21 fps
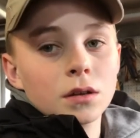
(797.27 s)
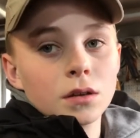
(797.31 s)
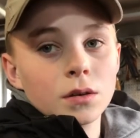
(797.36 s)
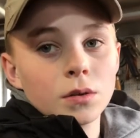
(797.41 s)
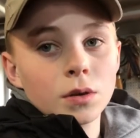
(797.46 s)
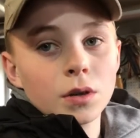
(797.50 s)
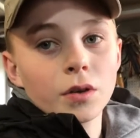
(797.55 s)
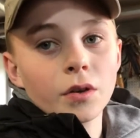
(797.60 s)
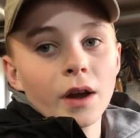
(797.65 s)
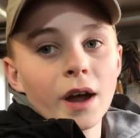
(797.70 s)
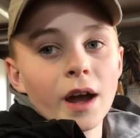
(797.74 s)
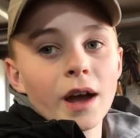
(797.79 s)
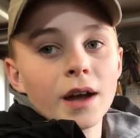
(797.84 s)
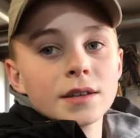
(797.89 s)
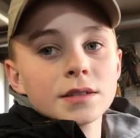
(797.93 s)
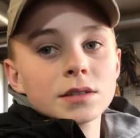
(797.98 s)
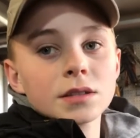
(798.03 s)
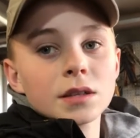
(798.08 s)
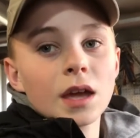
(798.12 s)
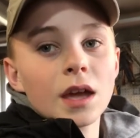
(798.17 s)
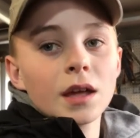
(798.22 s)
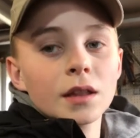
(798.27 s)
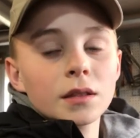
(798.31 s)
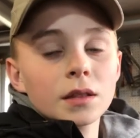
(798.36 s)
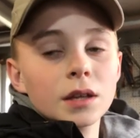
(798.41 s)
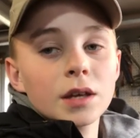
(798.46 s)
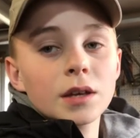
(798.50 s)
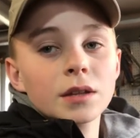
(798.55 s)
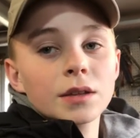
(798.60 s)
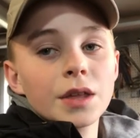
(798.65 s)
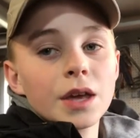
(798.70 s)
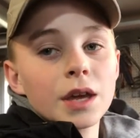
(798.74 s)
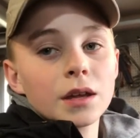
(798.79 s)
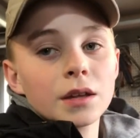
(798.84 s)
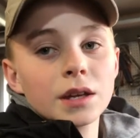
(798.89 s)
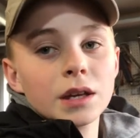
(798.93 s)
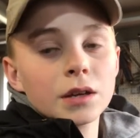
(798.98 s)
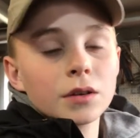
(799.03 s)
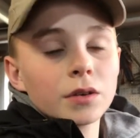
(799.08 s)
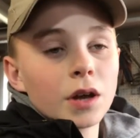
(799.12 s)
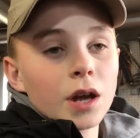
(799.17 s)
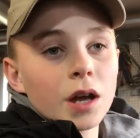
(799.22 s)
grass. They can eat
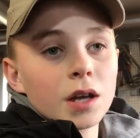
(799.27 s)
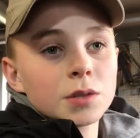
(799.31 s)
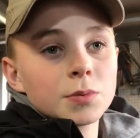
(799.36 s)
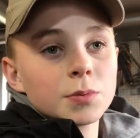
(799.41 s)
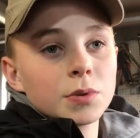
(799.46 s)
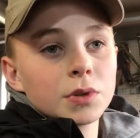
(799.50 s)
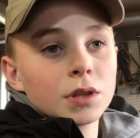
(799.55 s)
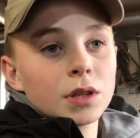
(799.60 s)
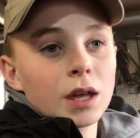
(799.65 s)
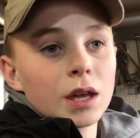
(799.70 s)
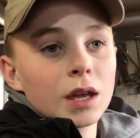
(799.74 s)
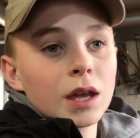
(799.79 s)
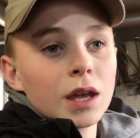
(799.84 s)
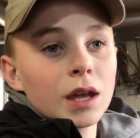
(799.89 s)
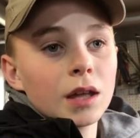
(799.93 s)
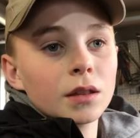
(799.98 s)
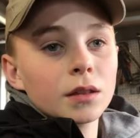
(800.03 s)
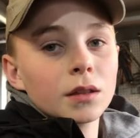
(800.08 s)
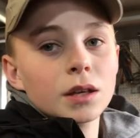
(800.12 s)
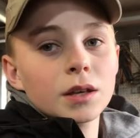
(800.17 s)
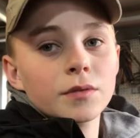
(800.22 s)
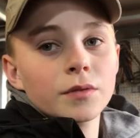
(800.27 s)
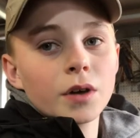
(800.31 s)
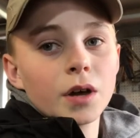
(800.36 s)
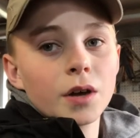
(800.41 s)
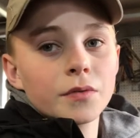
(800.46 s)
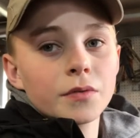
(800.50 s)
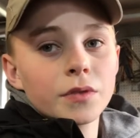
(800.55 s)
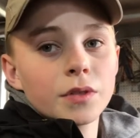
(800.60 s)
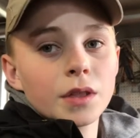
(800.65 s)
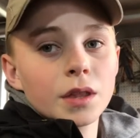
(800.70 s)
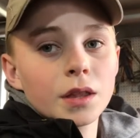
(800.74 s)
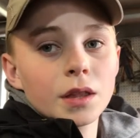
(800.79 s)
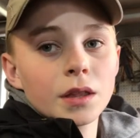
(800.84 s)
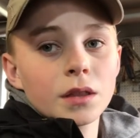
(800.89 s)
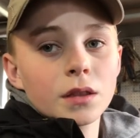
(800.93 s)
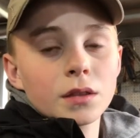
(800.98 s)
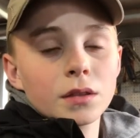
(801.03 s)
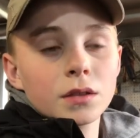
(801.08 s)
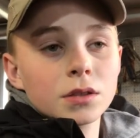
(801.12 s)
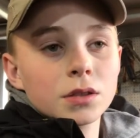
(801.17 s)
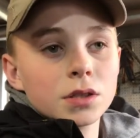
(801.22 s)
grass, but they can't live off of
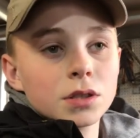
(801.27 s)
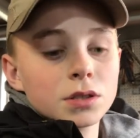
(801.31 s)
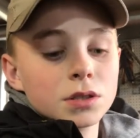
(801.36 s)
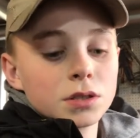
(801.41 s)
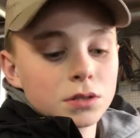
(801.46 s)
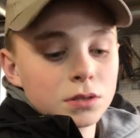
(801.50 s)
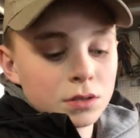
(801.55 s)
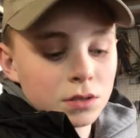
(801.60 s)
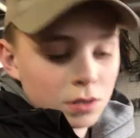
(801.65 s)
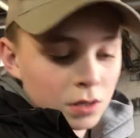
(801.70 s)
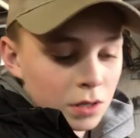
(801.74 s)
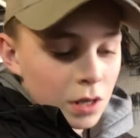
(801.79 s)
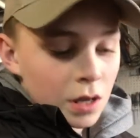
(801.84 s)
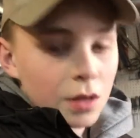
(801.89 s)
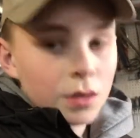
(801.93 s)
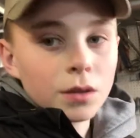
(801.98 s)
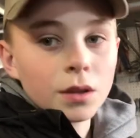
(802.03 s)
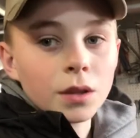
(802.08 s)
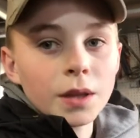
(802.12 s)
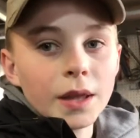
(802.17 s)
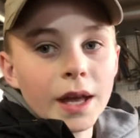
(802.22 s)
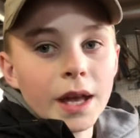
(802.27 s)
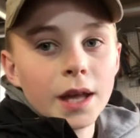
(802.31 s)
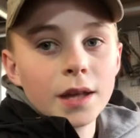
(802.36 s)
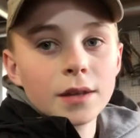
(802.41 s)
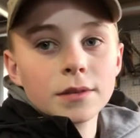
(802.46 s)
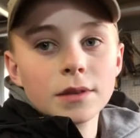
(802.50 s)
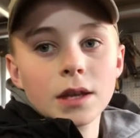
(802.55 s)
just the land.